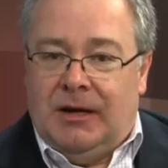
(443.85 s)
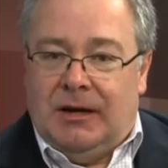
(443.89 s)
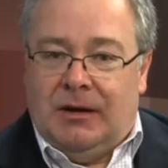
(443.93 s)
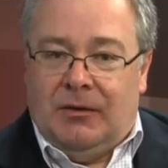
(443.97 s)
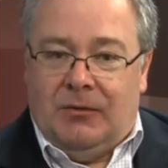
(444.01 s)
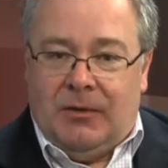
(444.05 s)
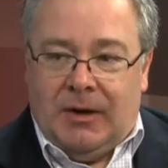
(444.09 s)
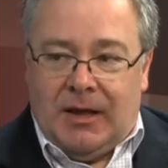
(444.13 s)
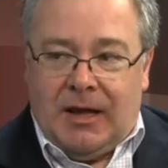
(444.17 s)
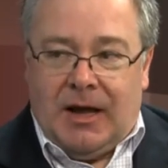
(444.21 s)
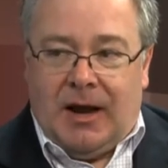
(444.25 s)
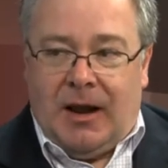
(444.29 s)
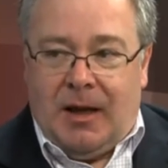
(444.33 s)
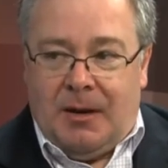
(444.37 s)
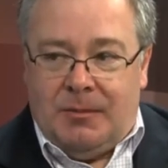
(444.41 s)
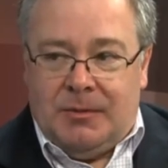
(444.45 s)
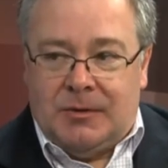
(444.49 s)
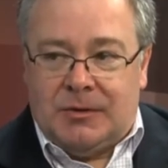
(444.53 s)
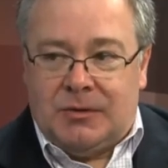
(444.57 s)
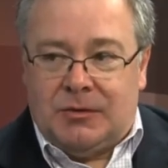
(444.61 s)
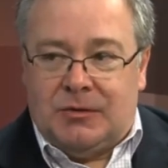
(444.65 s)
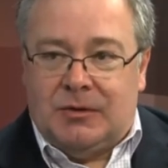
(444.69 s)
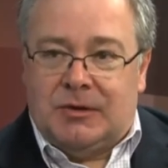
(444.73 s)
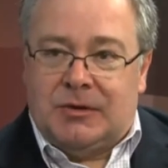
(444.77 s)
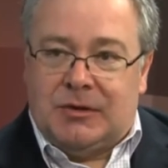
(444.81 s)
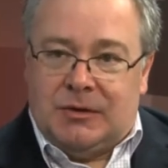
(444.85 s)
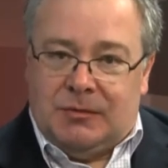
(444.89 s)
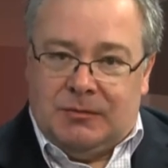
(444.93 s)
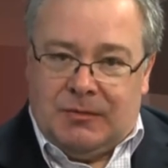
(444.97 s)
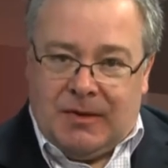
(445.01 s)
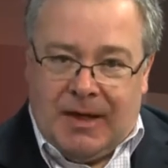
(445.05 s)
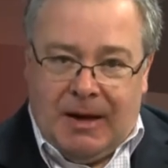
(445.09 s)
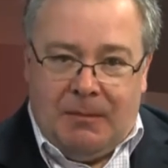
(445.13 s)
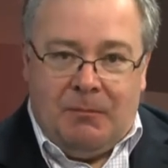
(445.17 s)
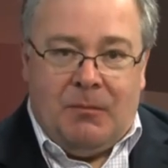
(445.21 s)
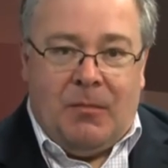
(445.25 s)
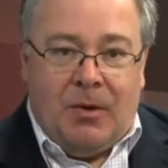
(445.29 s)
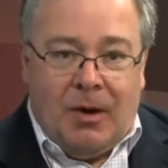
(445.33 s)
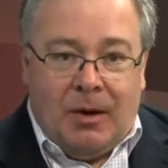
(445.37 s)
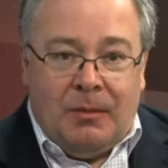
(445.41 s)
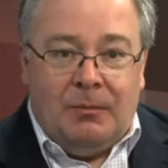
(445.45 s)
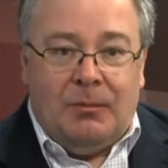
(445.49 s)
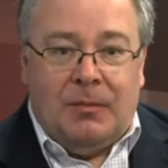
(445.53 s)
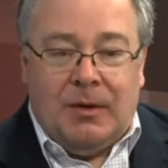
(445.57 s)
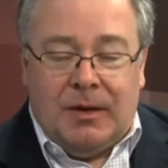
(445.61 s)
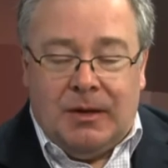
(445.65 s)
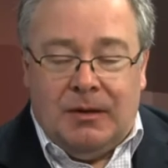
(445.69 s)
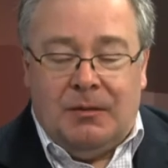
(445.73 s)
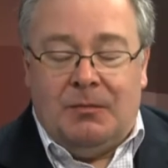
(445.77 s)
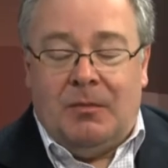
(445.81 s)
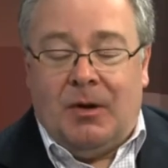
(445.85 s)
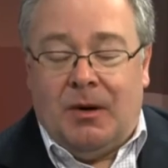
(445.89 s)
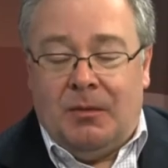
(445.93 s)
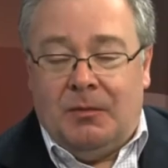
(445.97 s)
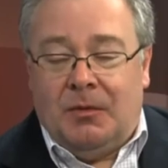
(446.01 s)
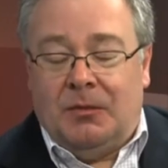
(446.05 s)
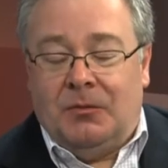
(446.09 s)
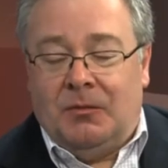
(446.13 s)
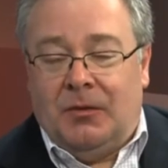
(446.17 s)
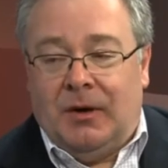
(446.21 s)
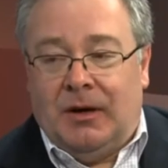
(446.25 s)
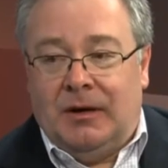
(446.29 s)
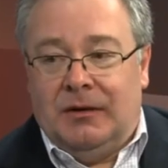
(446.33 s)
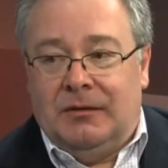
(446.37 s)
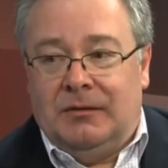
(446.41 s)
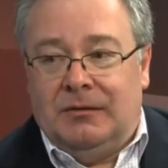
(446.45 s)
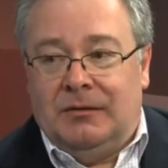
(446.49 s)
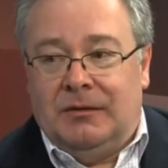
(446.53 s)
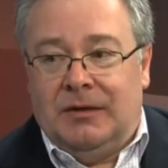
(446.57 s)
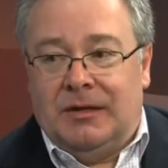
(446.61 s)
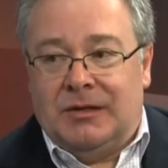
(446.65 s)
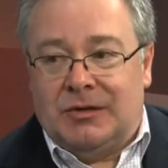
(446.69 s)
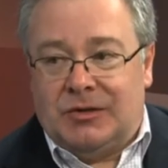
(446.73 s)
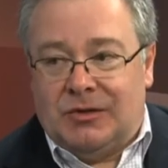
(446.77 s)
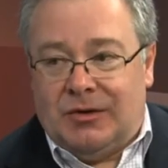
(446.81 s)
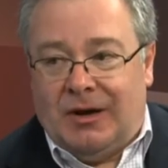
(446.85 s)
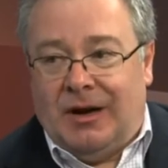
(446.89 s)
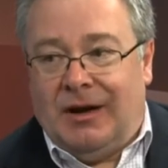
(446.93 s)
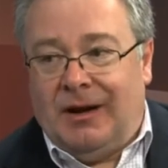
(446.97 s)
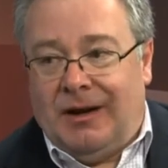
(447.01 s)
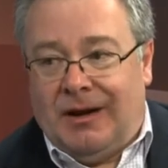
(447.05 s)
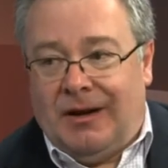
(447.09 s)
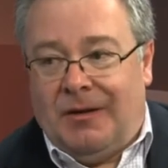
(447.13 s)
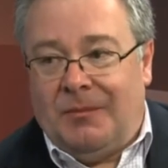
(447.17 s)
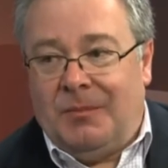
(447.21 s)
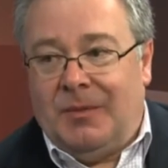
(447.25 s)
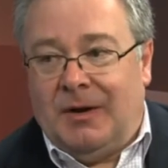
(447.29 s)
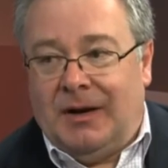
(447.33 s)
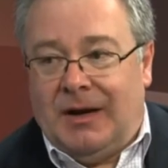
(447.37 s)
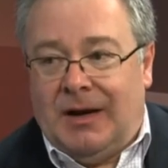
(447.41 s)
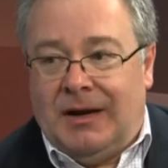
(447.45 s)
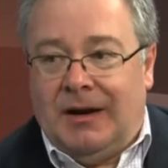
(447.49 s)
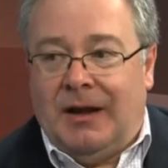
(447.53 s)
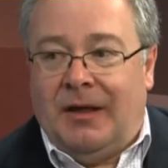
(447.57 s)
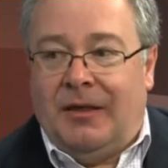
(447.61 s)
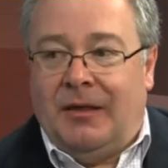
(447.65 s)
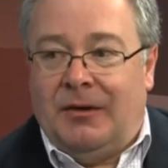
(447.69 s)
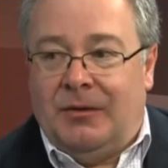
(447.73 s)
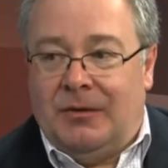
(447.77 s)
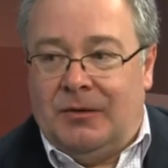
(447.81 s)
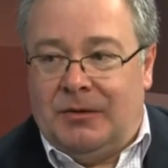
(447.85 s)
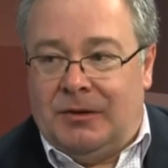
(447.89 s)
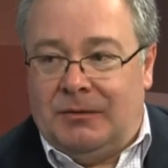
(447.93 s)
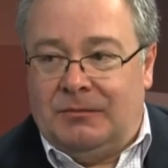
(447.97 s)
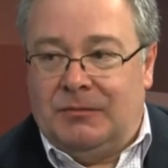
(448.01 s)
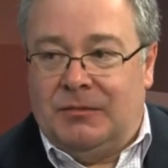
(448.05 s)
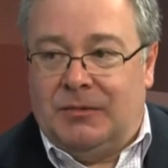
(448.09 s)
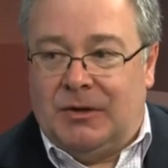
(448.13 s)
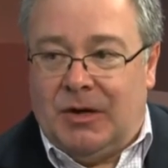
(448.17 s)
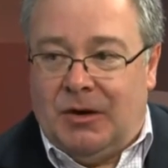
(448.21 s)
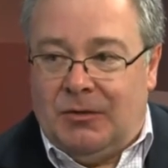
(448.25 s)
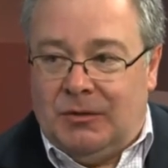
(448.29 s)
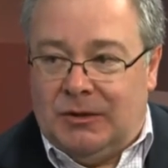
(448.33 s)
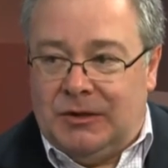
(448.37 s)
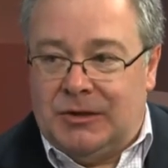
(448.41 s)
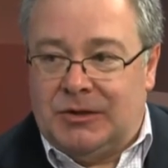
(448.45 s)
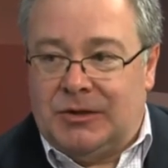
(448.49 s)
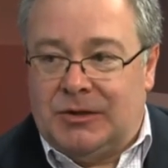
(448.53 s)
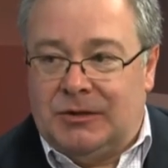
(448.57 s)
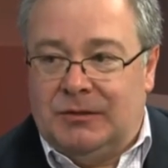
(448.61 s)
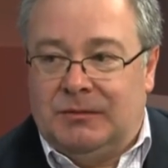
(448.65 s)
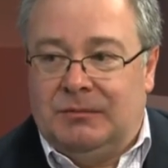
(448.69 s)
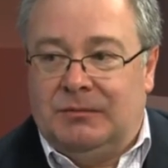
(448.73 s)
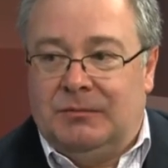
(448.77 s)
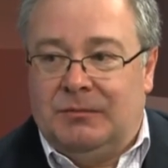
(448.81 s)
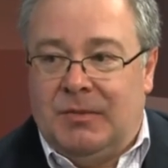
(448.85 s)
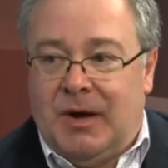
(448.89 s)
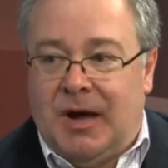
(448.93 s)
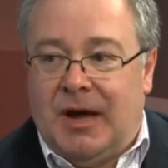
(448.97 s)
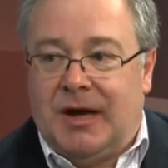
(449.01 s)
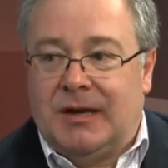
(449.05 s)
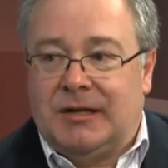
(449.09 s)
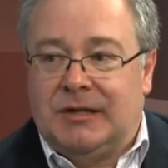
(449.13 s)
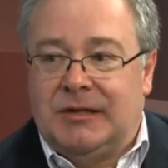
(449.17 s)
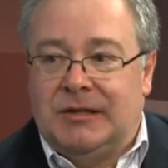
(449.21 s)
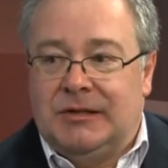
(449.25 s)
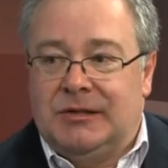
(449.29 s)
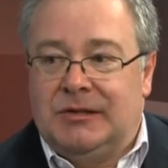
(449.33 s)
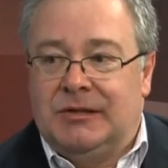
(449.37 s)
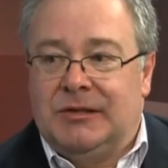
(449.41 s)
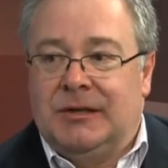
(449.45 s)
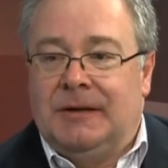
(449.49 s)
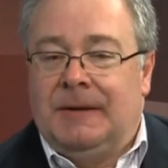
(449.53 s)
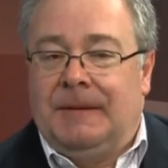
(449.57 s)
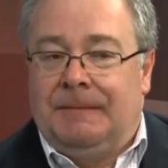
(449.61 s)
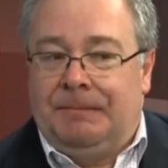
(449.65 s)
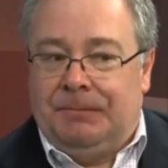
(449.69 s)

When that happens, Chris, that might be the moment when the Australian government and other coalition parties